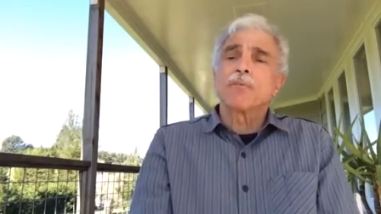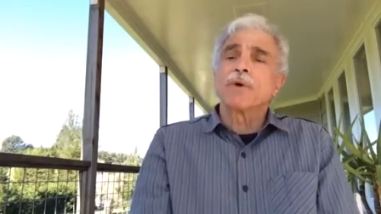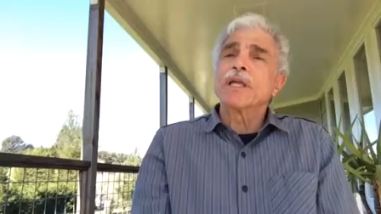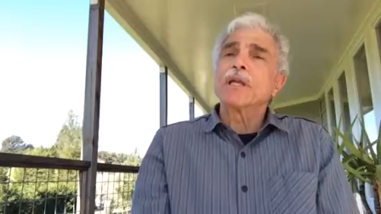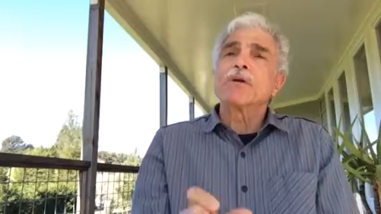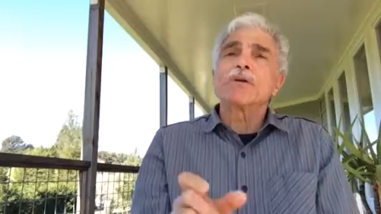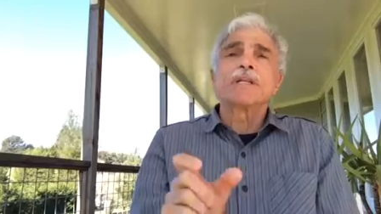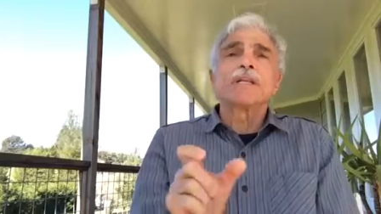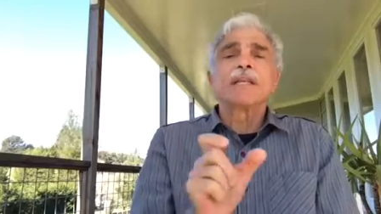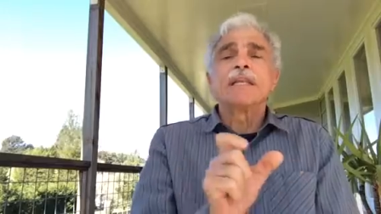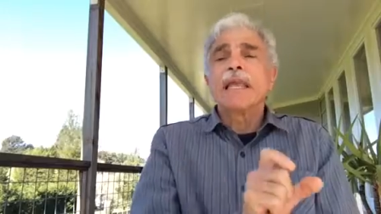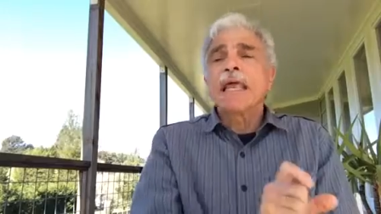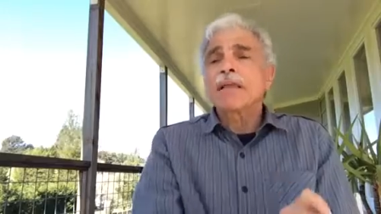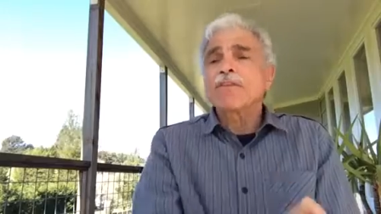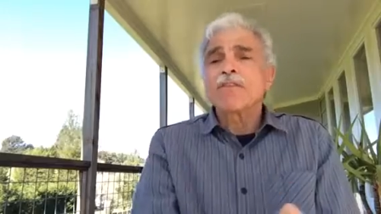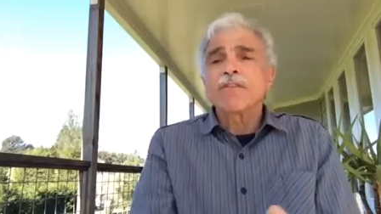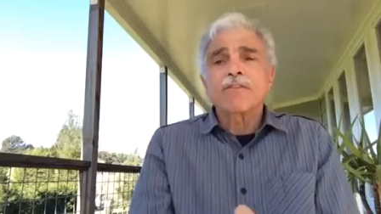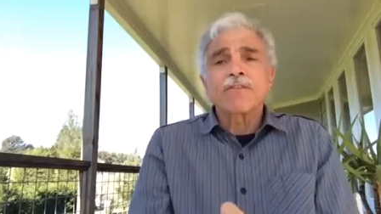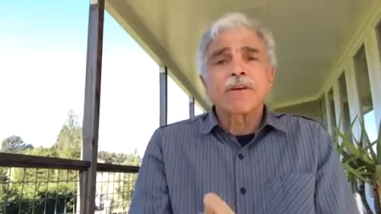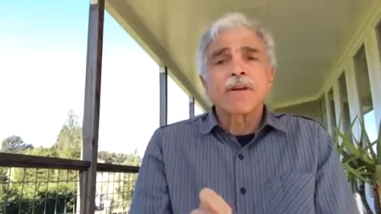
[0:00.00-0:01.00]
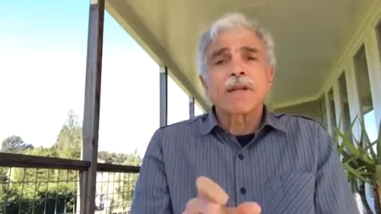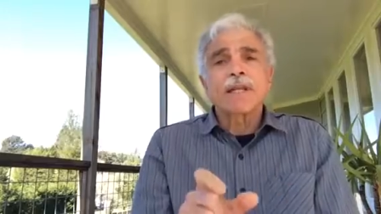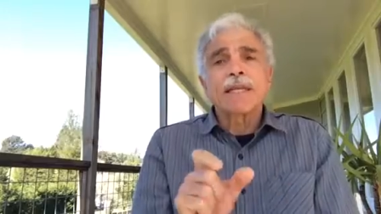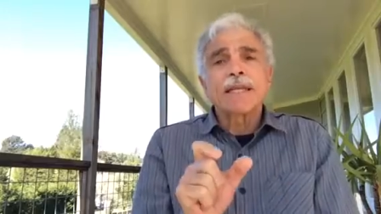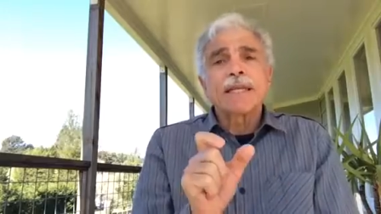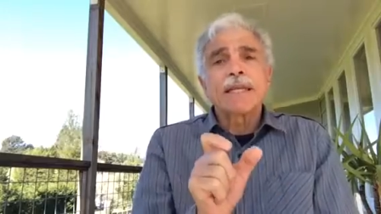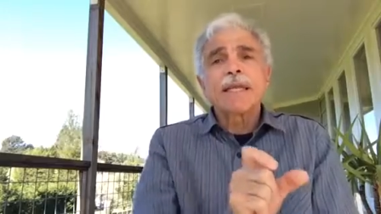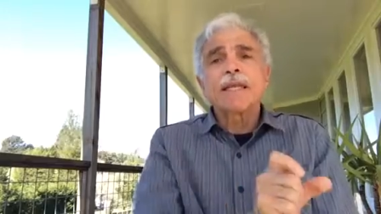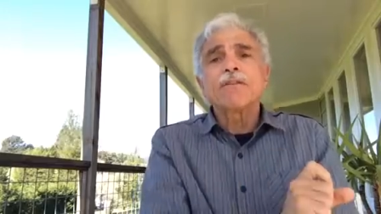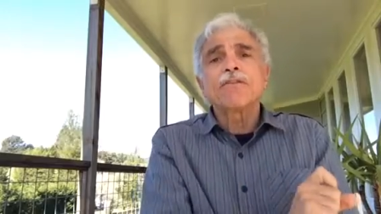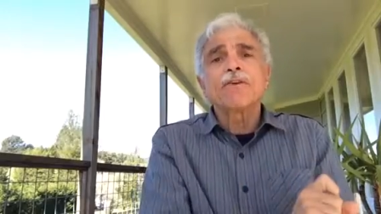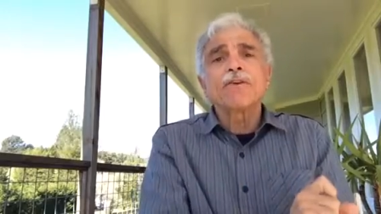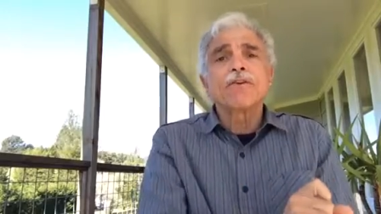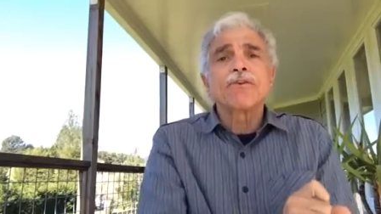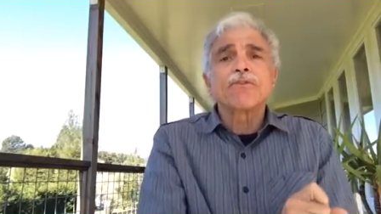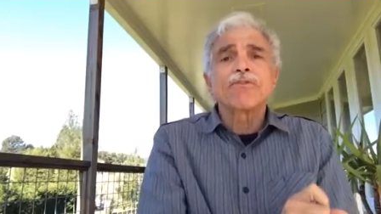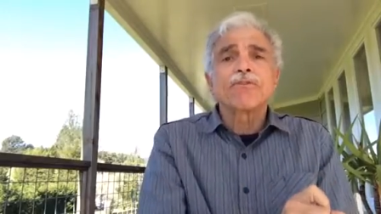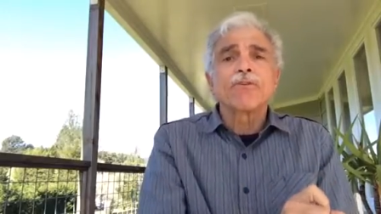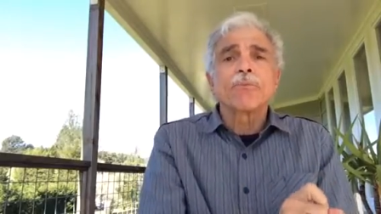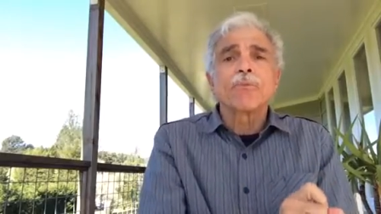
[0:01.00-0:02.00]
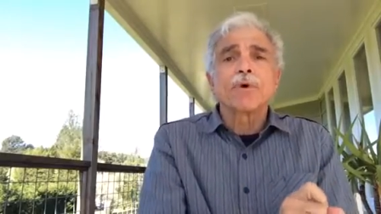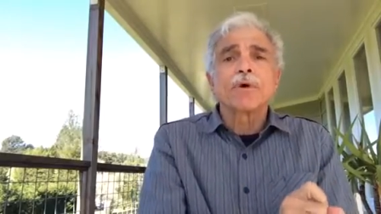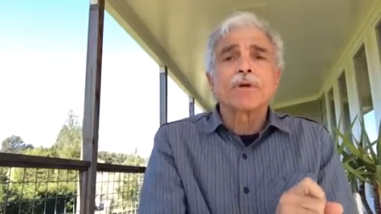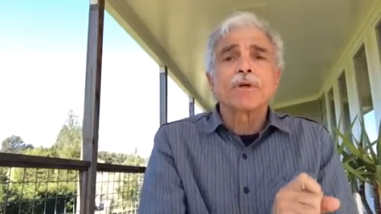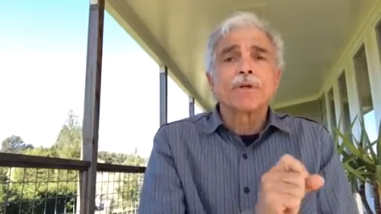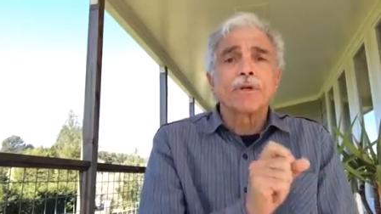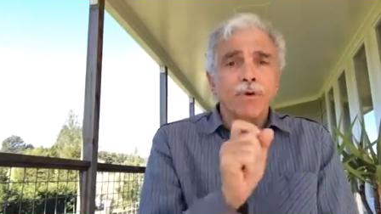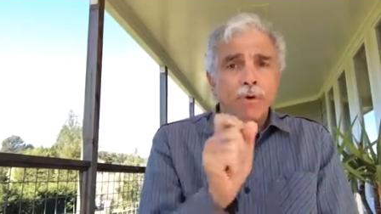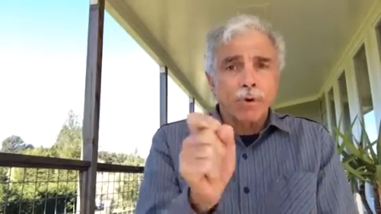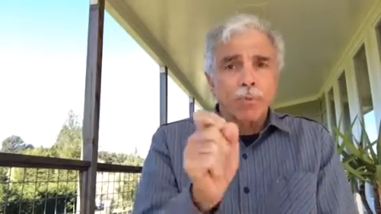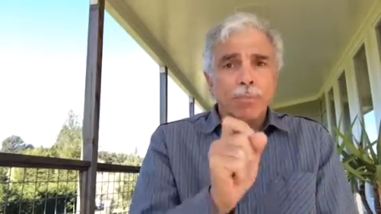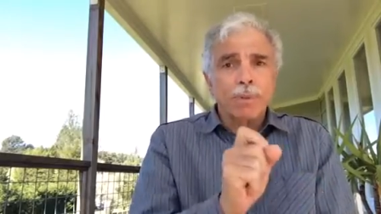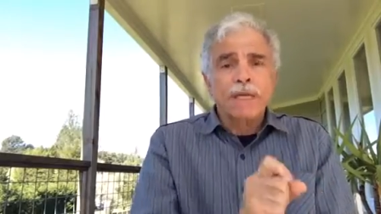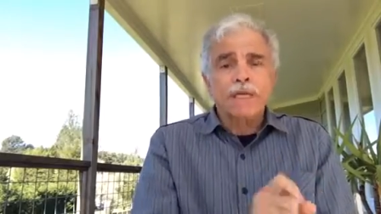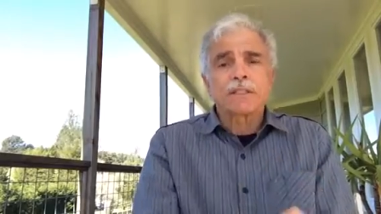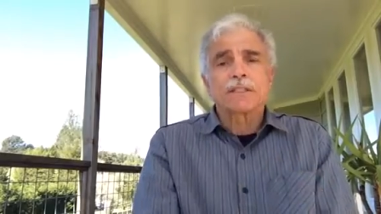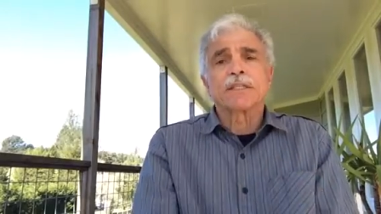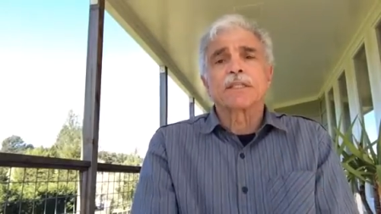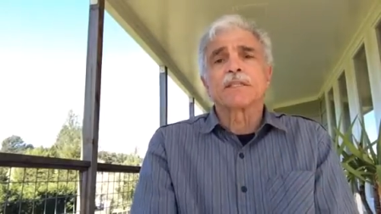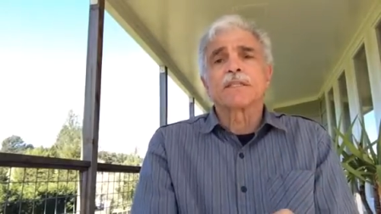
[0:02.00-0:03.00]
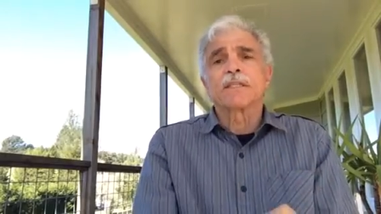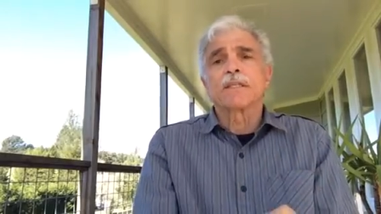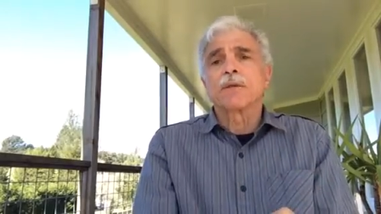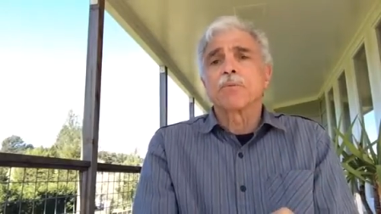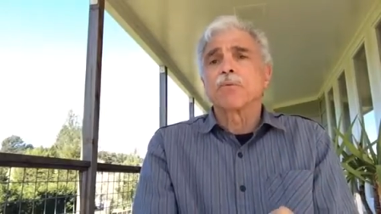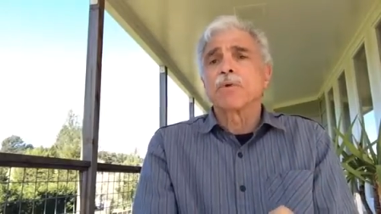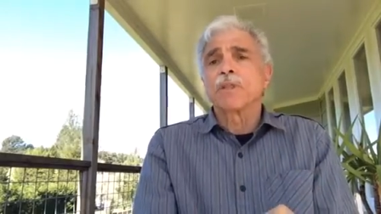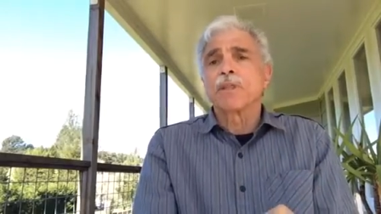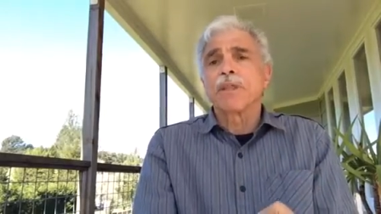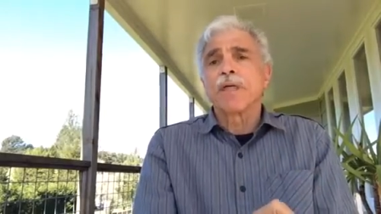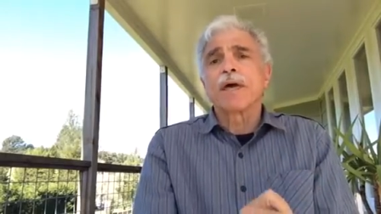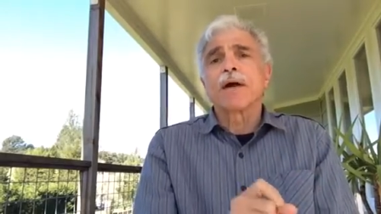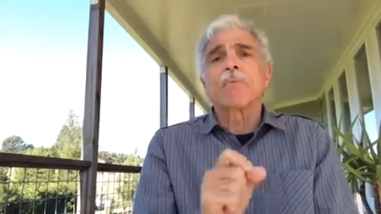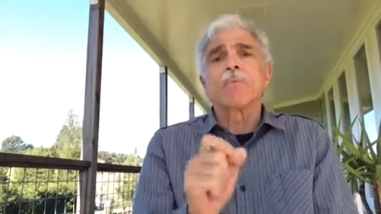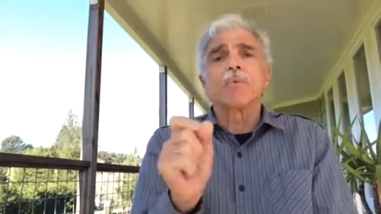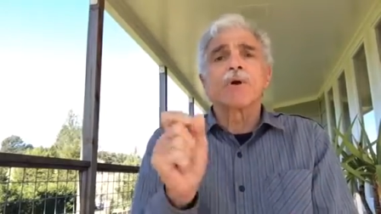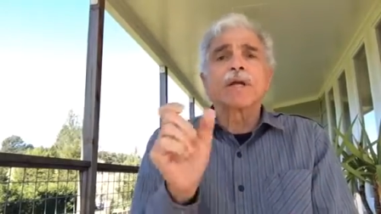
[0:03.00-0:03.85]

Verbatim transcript: We don't necessarily need to use the word neuroplasticity with them.